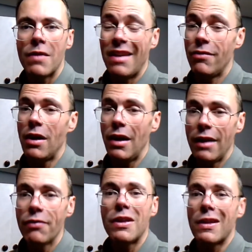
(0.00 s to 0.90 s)
if the
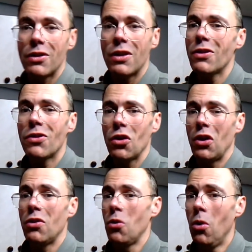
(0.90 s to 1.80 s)
left exists
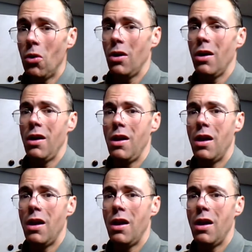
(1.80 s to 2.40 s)
at all,